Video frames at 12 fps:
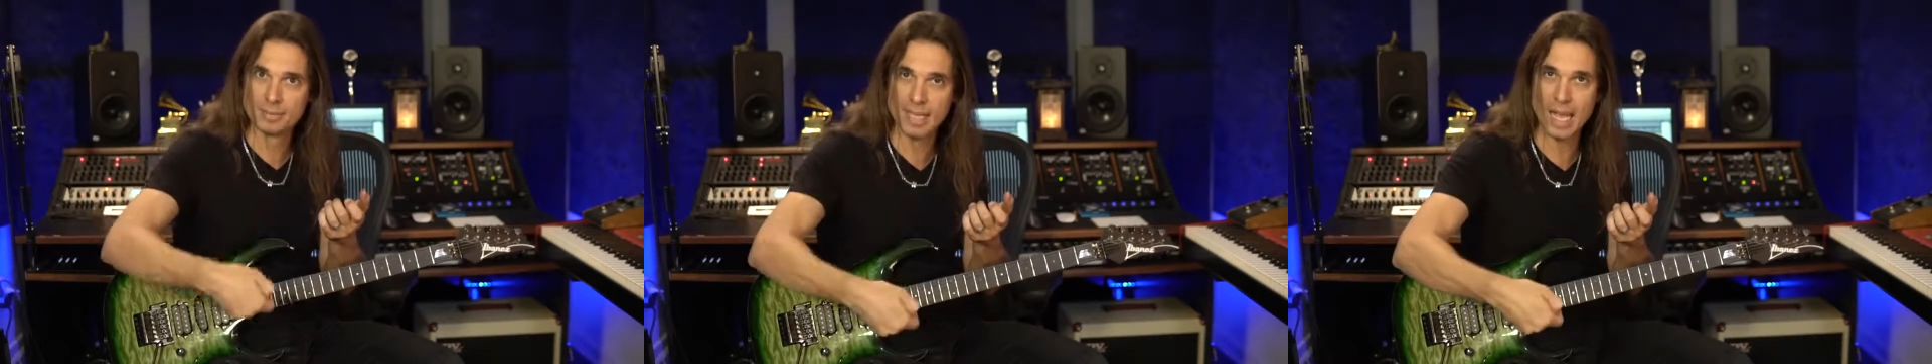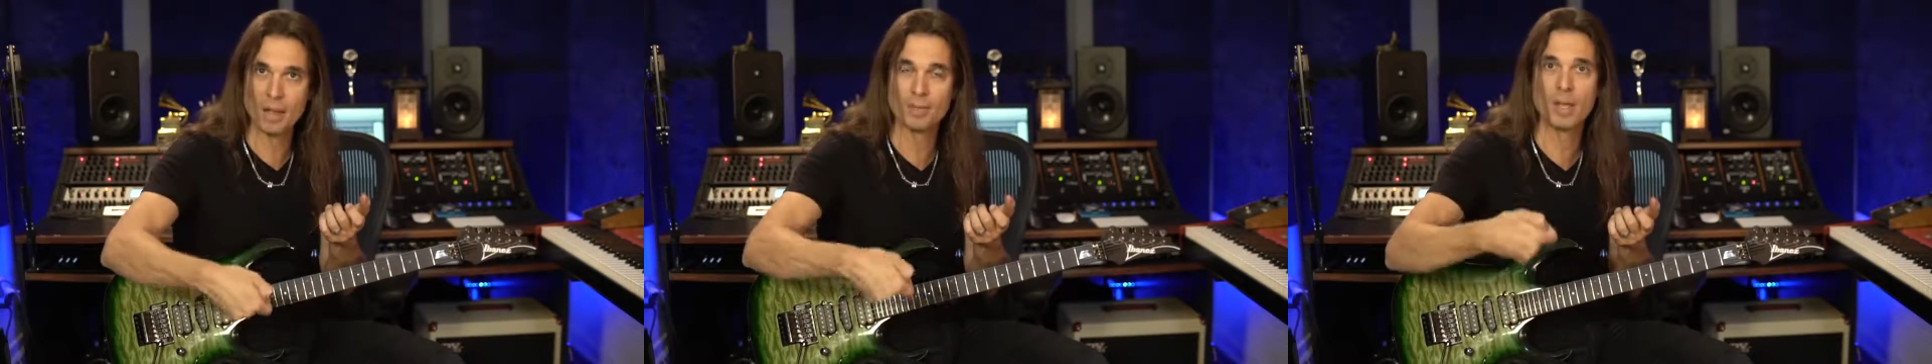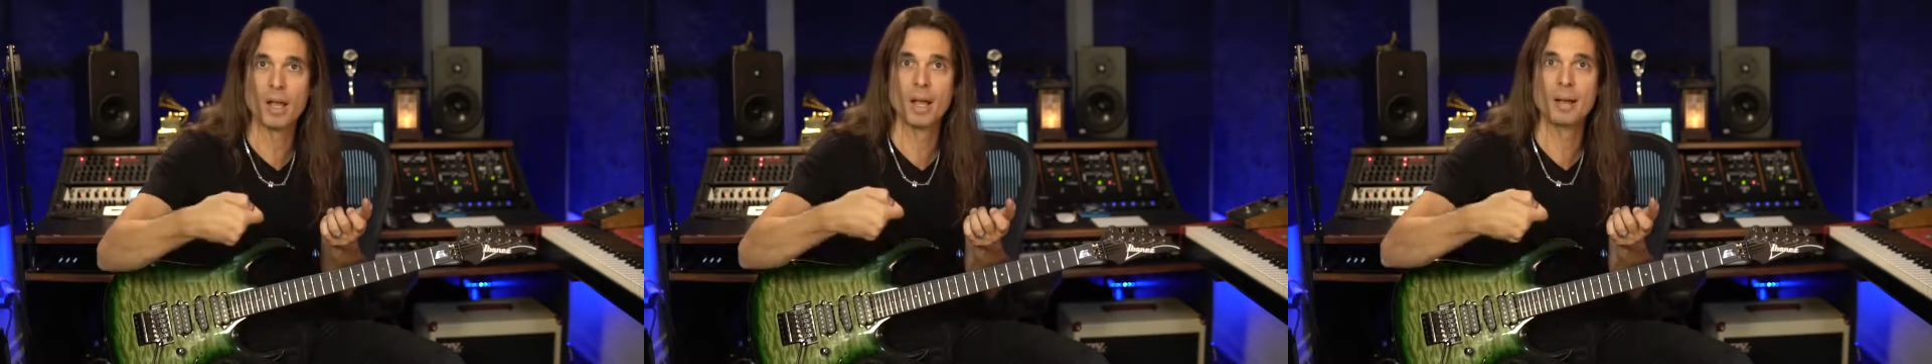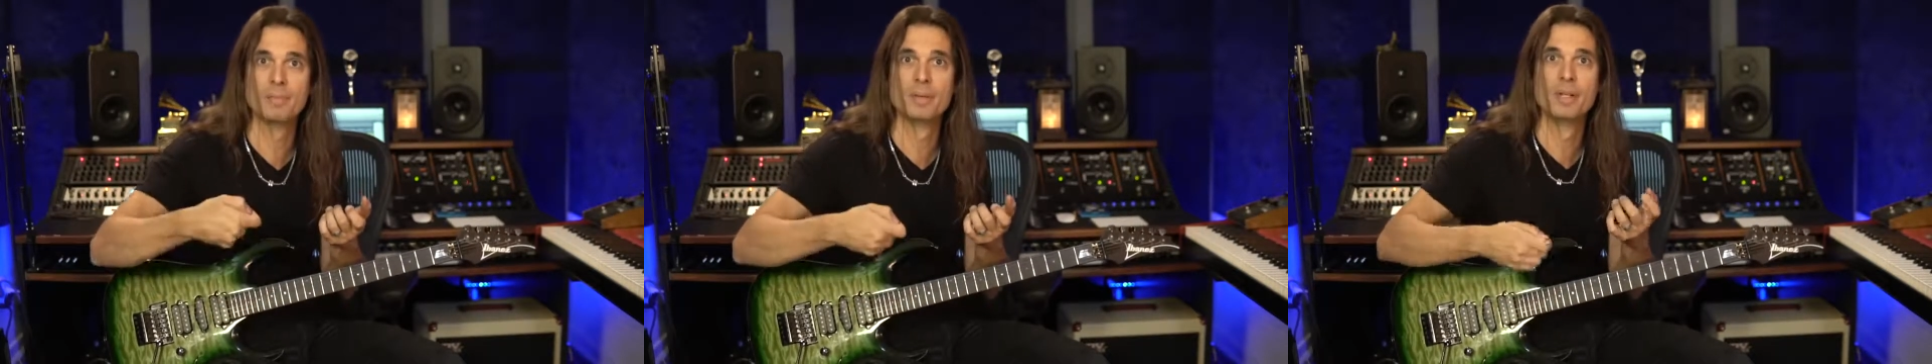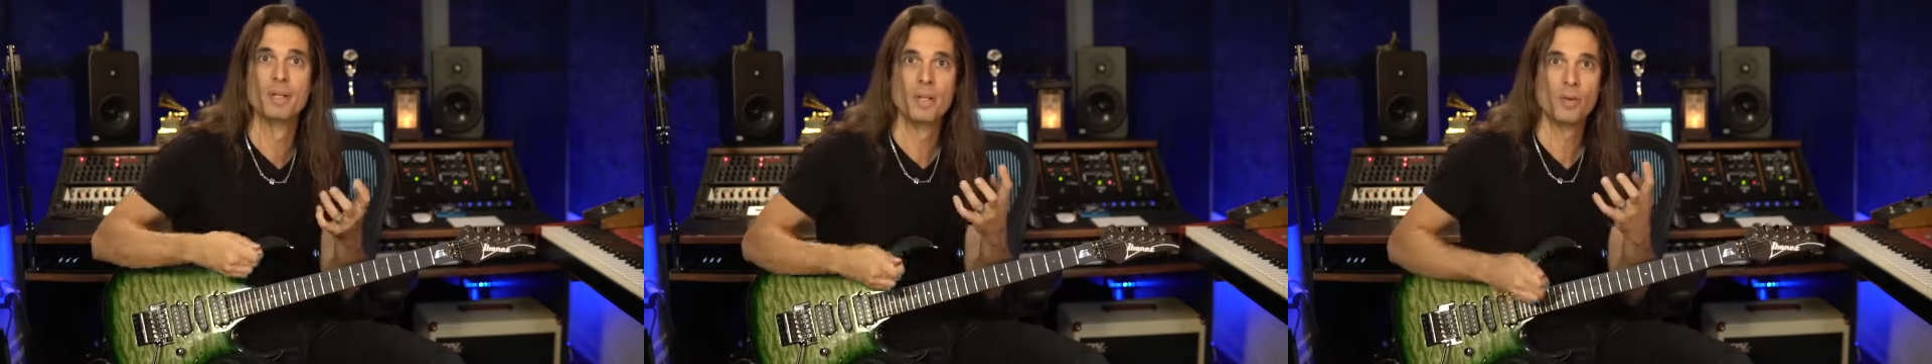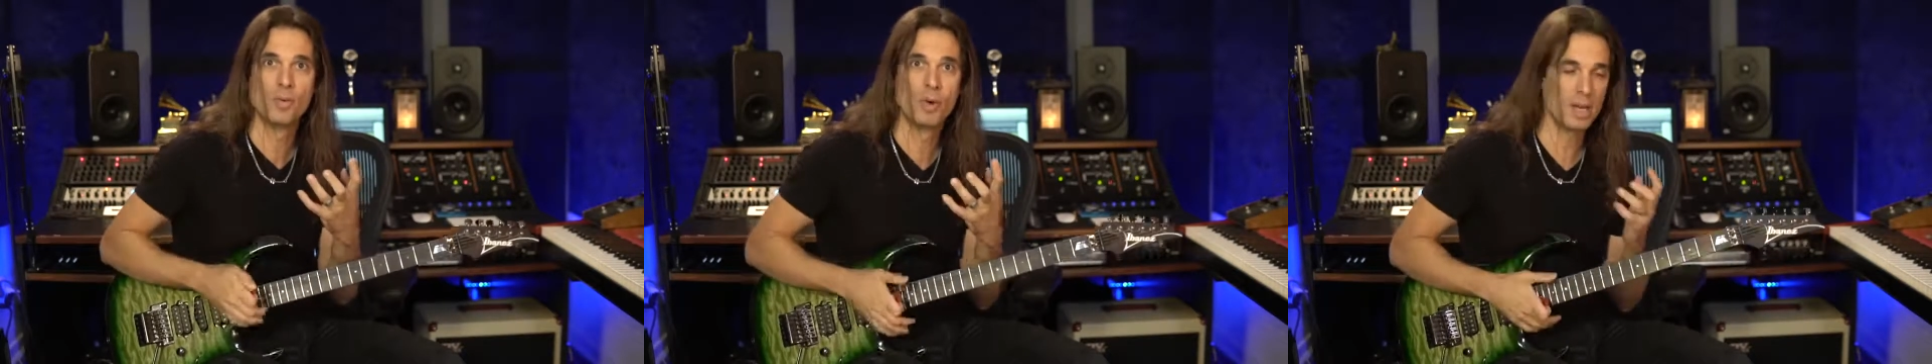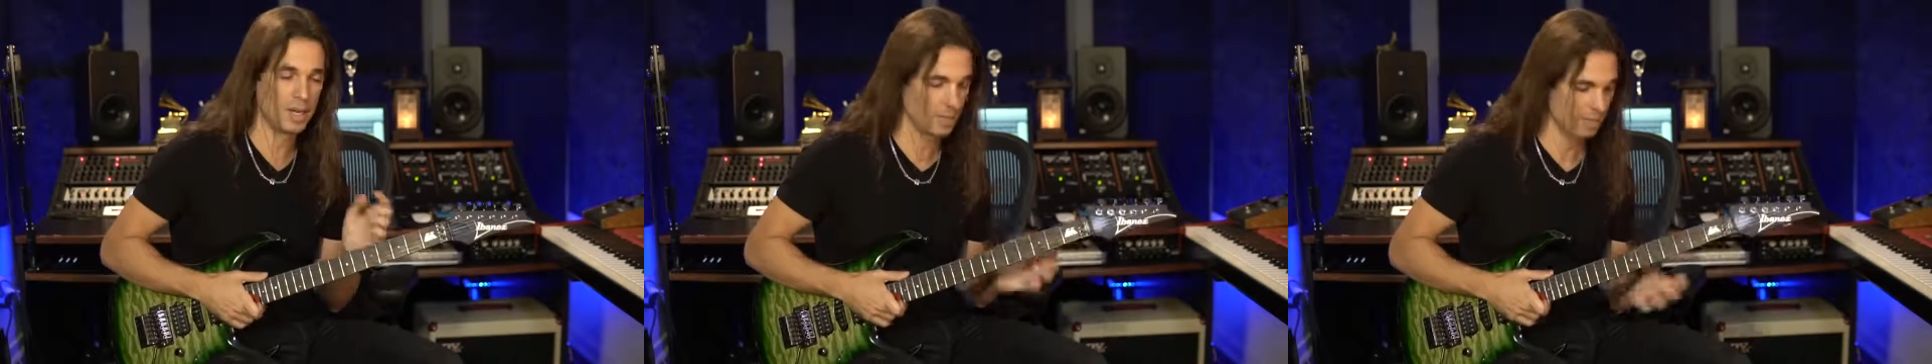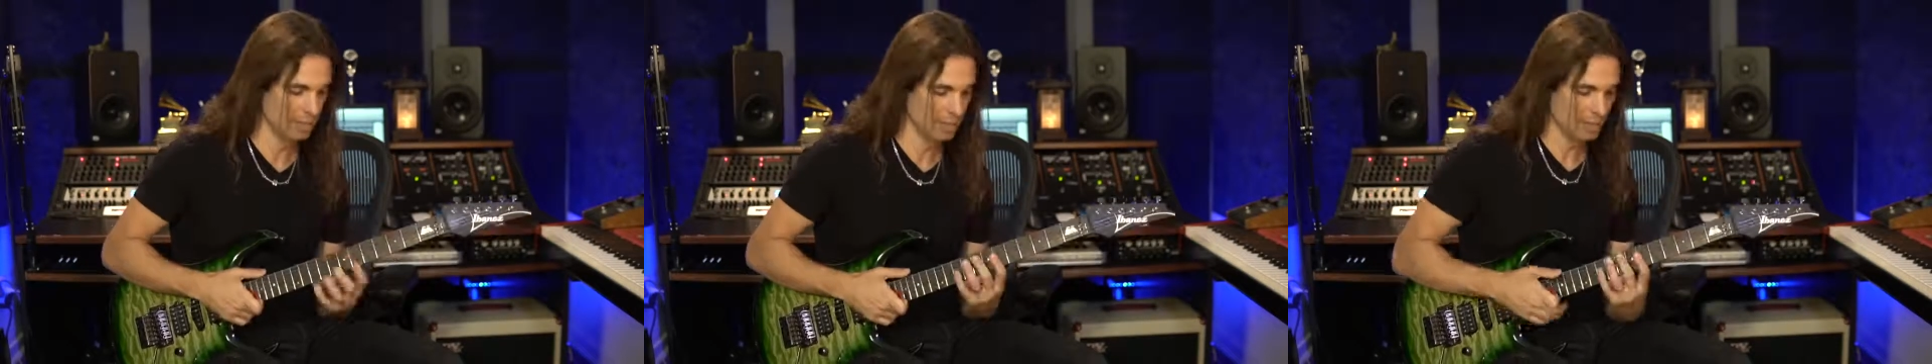down, up,
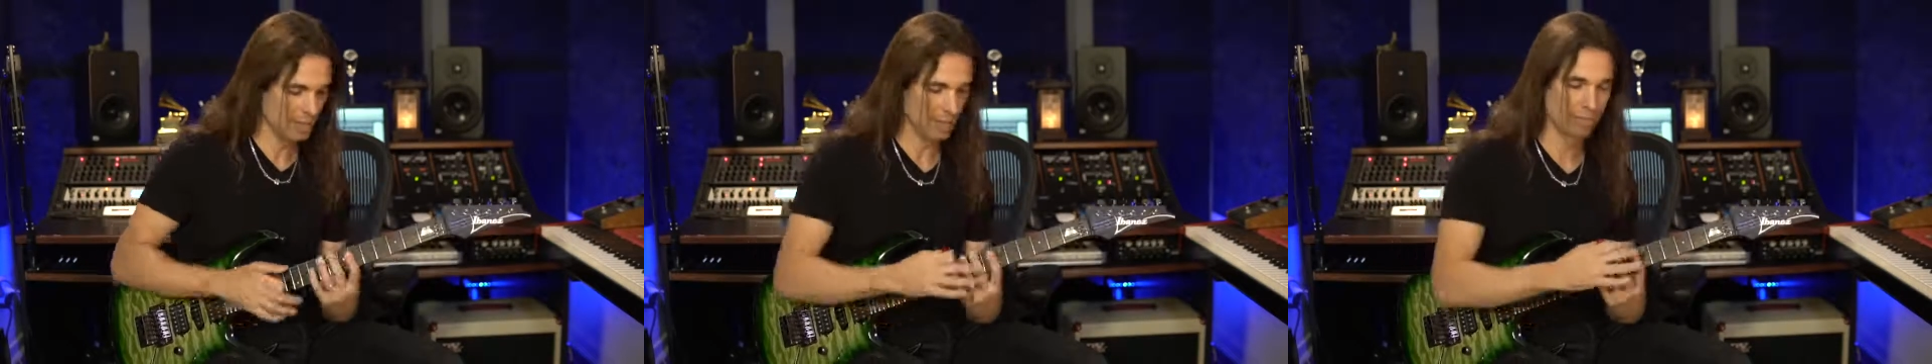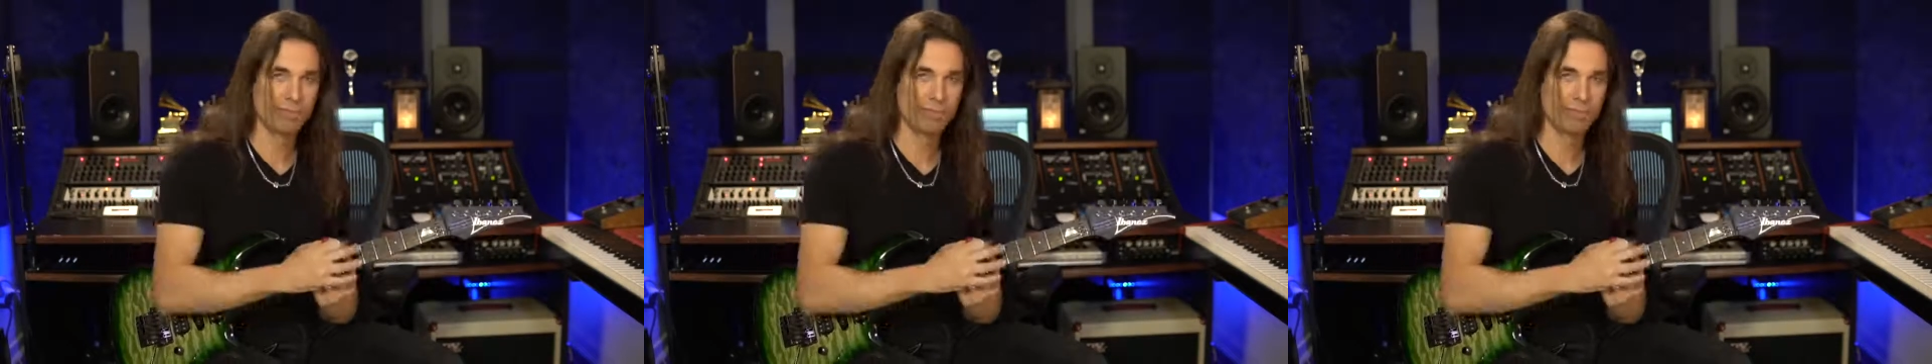really like